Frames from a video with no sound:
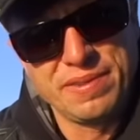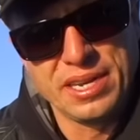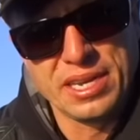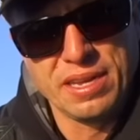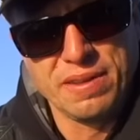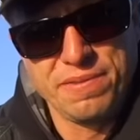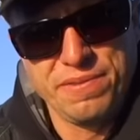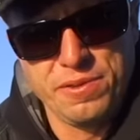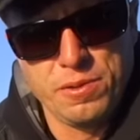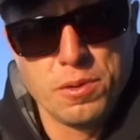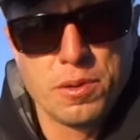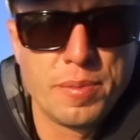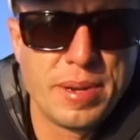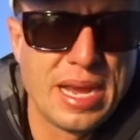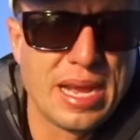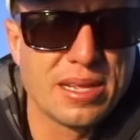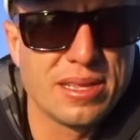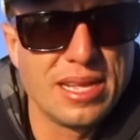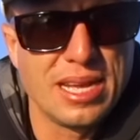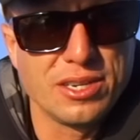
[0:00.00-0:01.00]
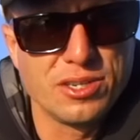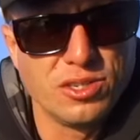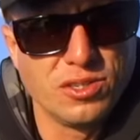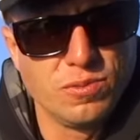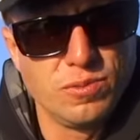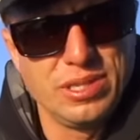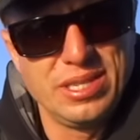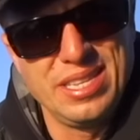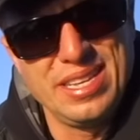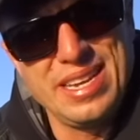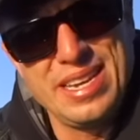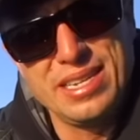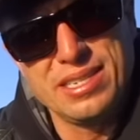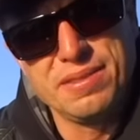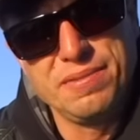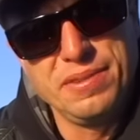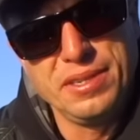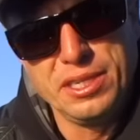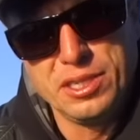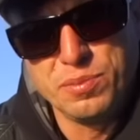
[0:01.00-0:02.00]
I get fewer backlashes with the
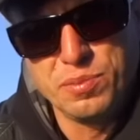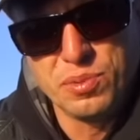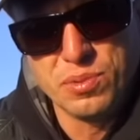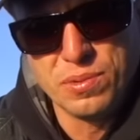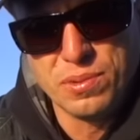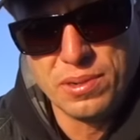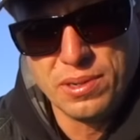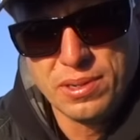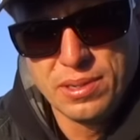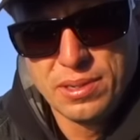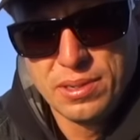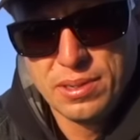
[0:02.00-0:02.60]
S V spool.